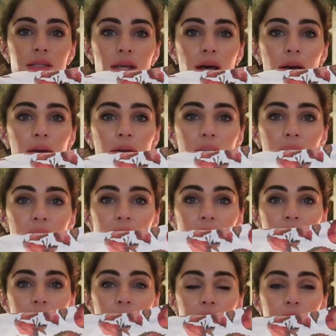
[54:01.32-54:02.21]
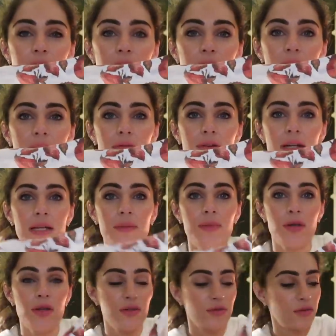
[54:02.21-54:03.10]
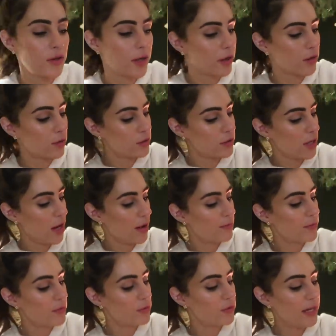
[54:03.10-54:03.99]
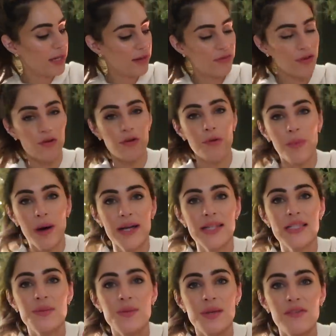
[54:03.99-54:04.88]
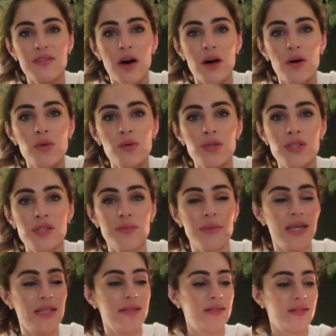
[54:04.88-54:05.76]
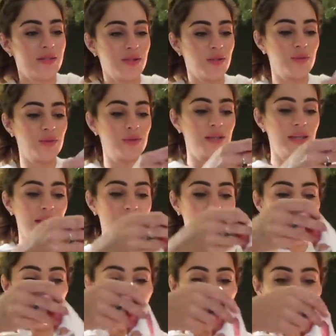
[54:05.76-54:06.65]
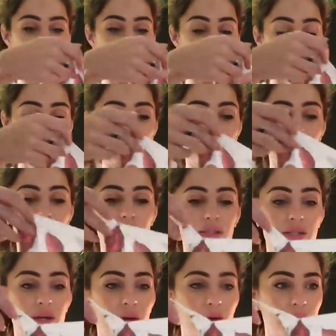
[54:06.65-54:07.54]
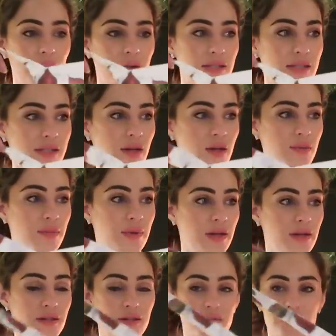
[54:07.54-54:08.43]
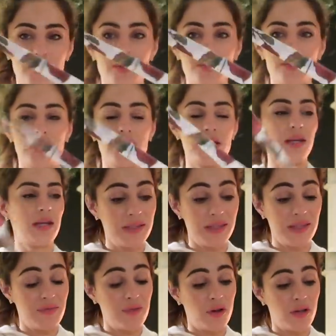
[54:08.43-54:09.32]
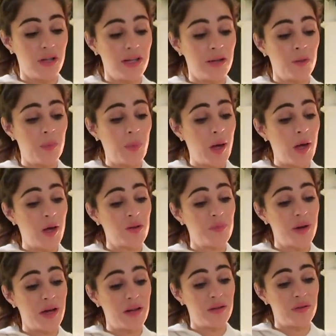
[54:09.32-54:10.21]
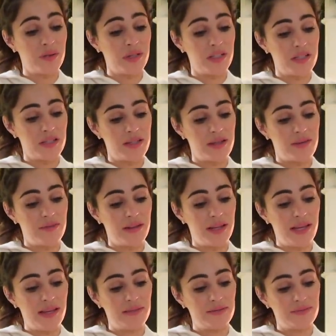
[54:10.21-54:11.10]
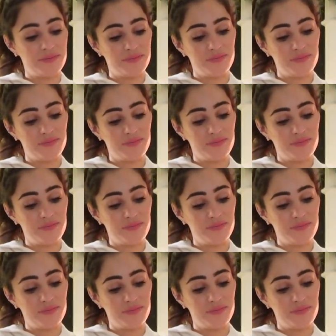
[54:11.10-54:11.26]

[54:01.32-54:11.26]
So it's this really beautiful, like, autumnal leaf. It reminds me of our autumn install. It's so beautiful. It's even got a little pearl button, which is lovely.